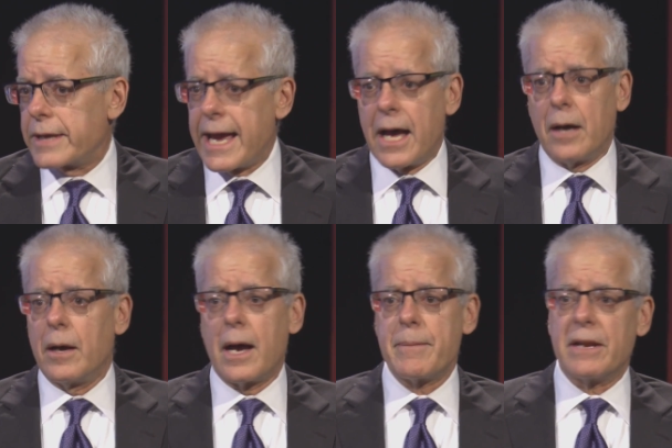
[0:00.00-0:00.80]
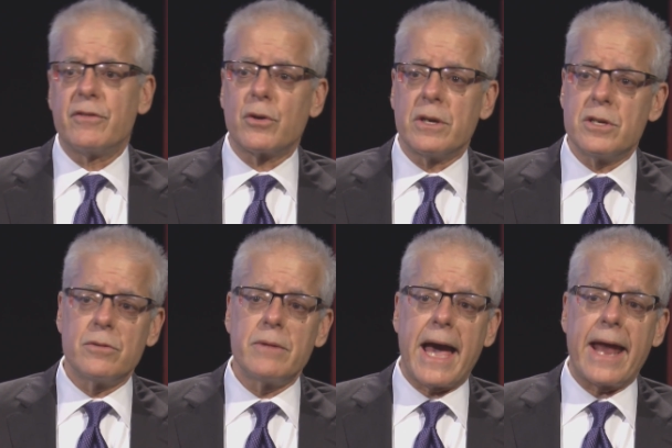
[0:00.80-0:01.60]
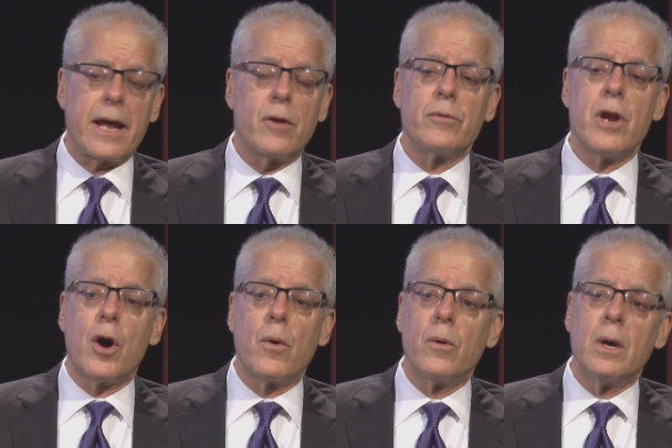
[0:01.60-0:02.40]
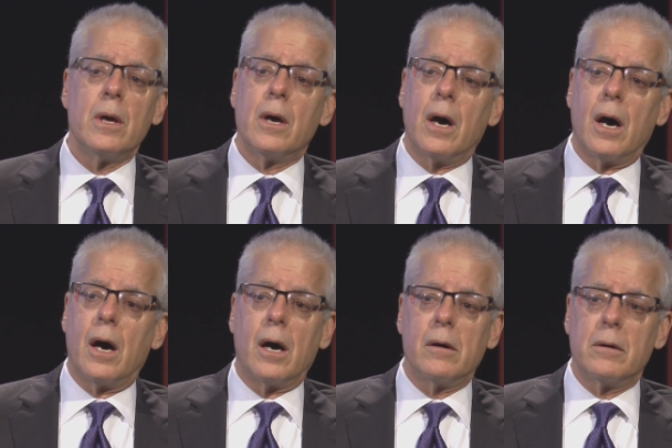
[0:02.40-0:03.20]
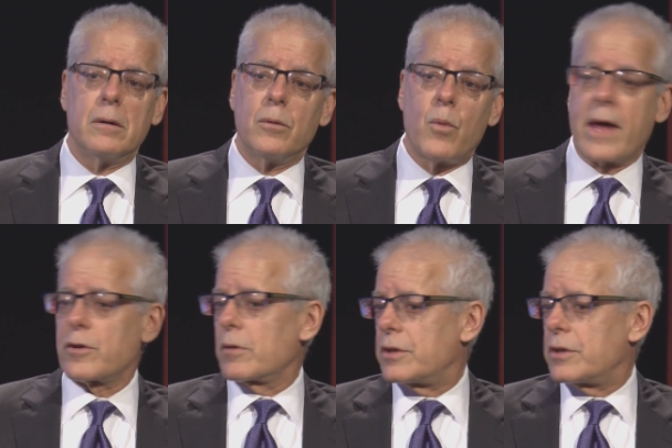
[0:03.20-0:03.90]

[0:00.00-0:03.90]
Yeah, I mean, if you can do that, I don't know uh, whether